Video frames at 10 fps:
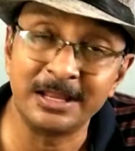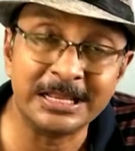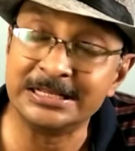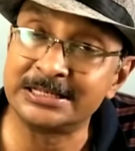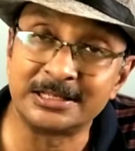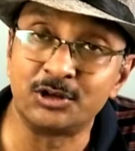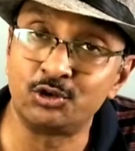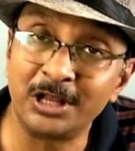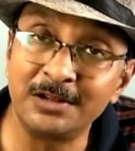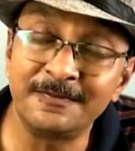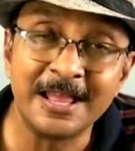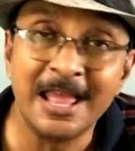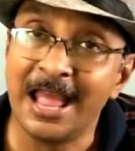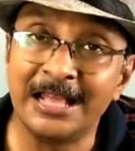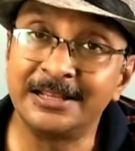is 12,
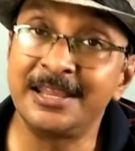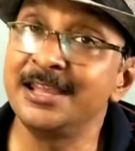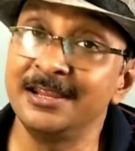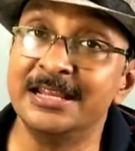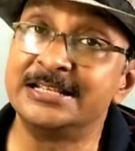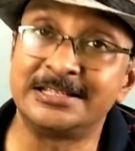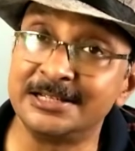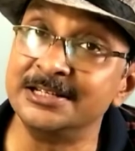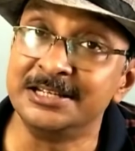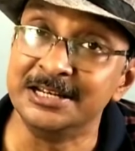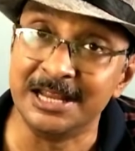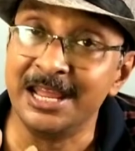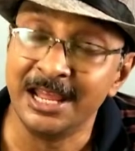and the King is 13.